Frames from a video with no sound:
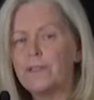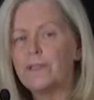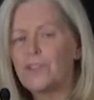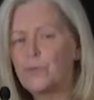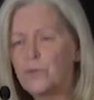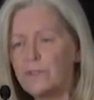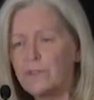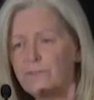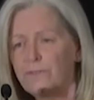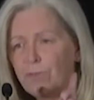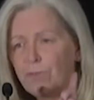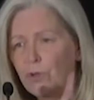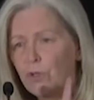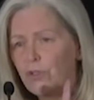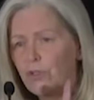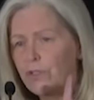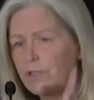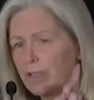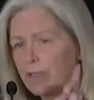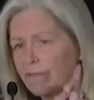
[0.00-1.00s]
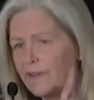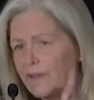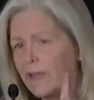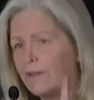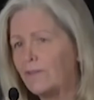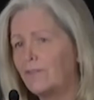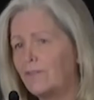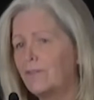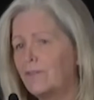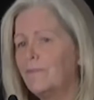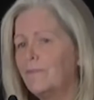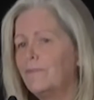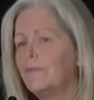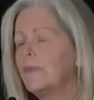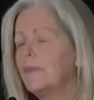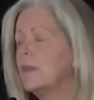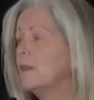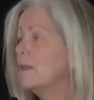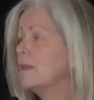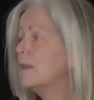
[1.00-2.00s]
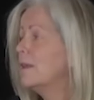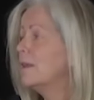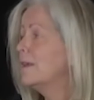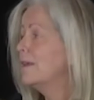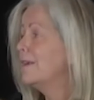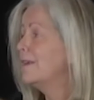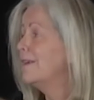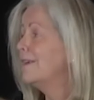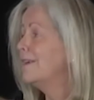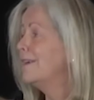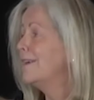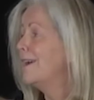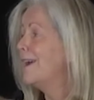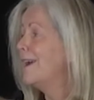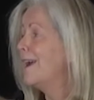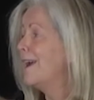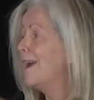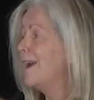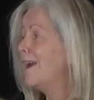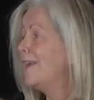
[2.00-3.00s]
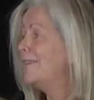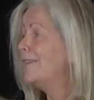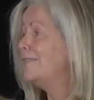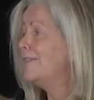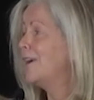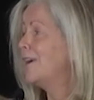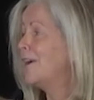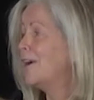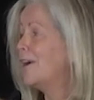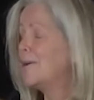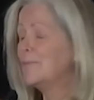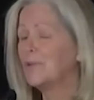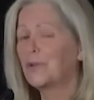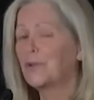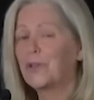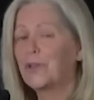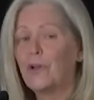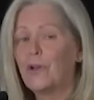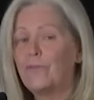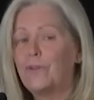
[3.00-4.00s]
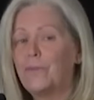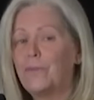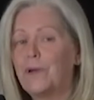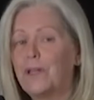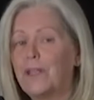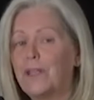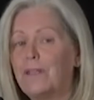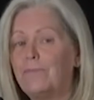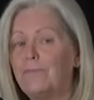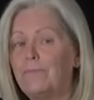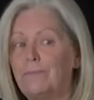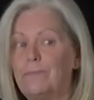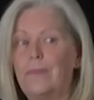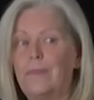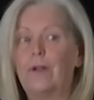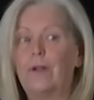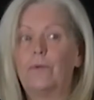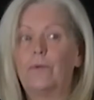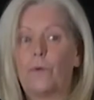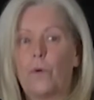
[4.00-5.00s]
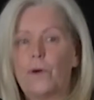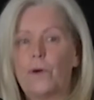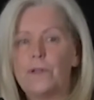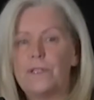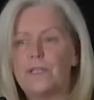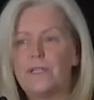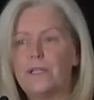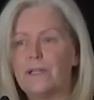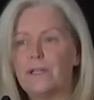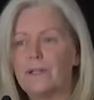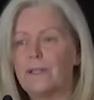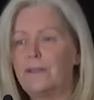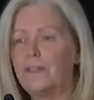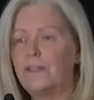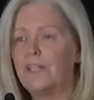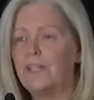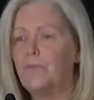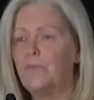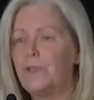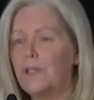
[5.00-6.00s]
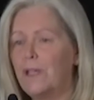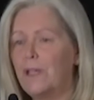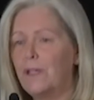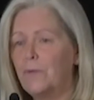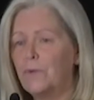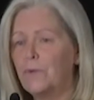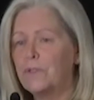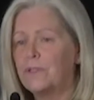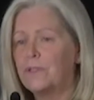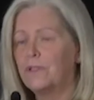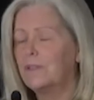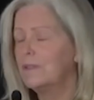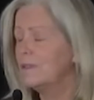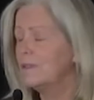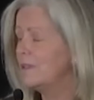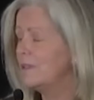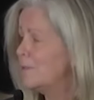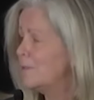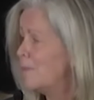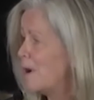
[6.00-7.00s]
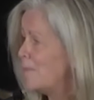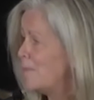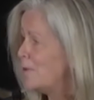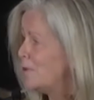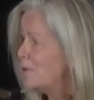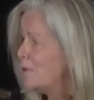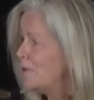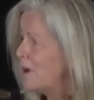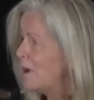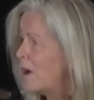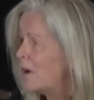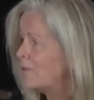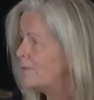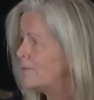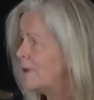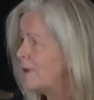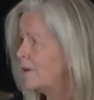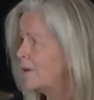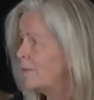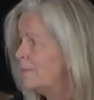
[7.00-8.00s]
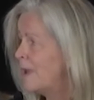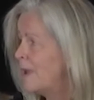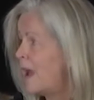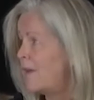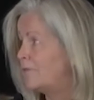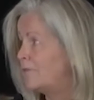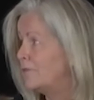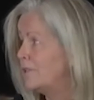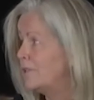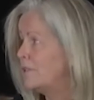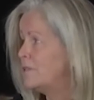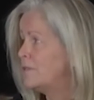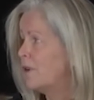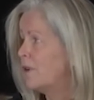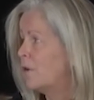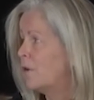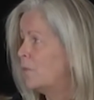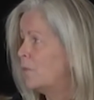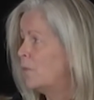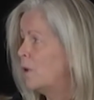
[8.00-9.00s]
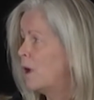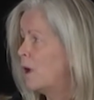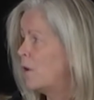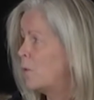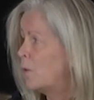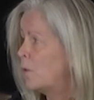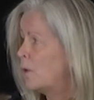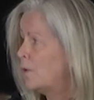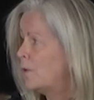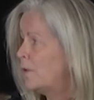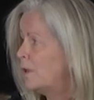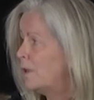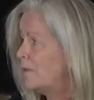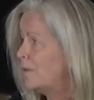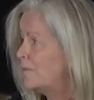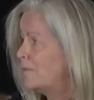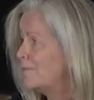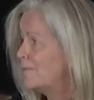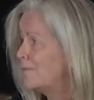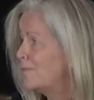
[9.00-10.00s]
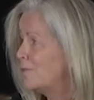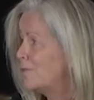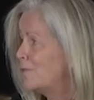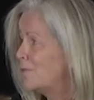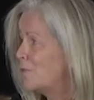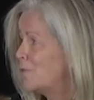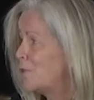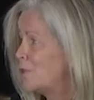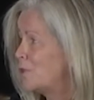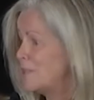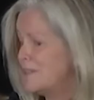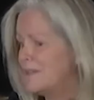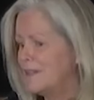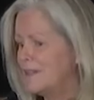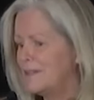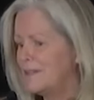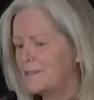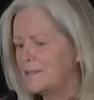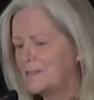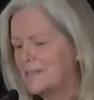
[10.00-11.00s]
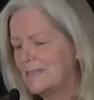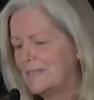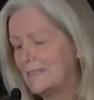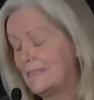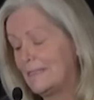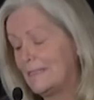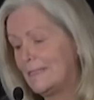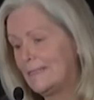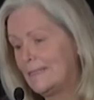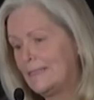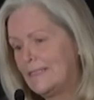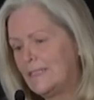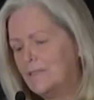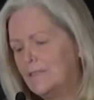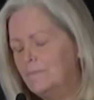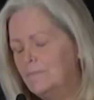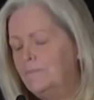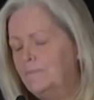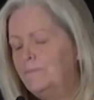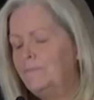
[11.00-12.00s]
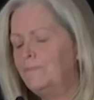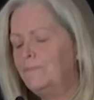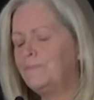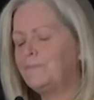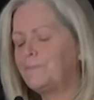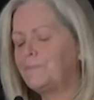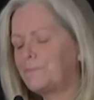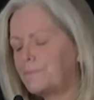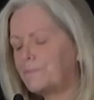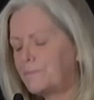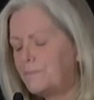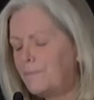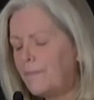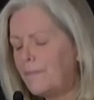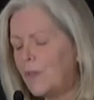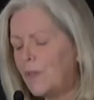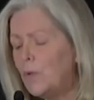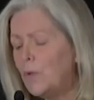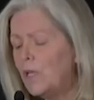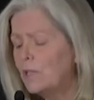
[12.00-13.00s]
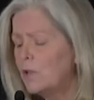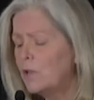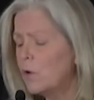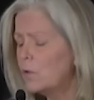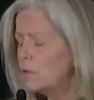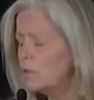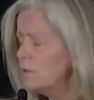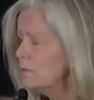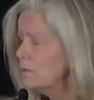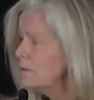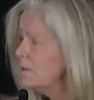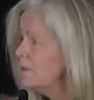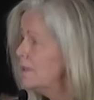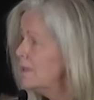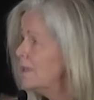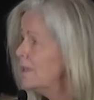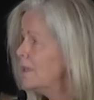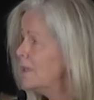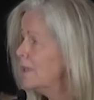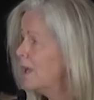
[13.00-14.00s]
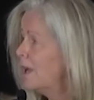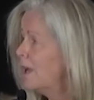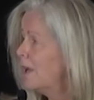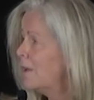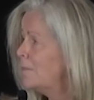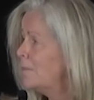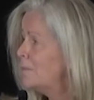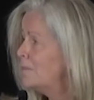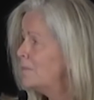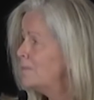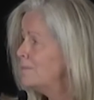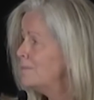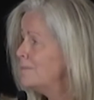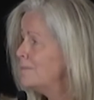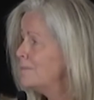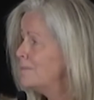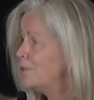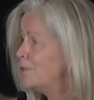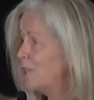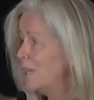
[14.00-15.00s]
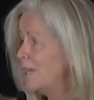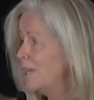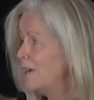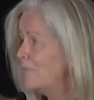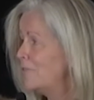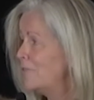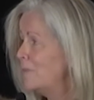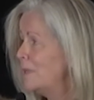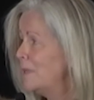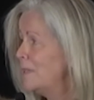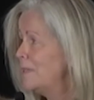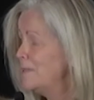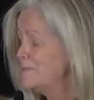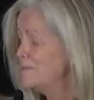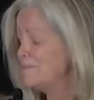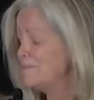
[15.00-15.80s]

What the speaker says: was the first event. And look at everybody, quarantining. And the NBA was in the bubble. Our athletes, no, we're not quarantining for the 14 days. We had local city government,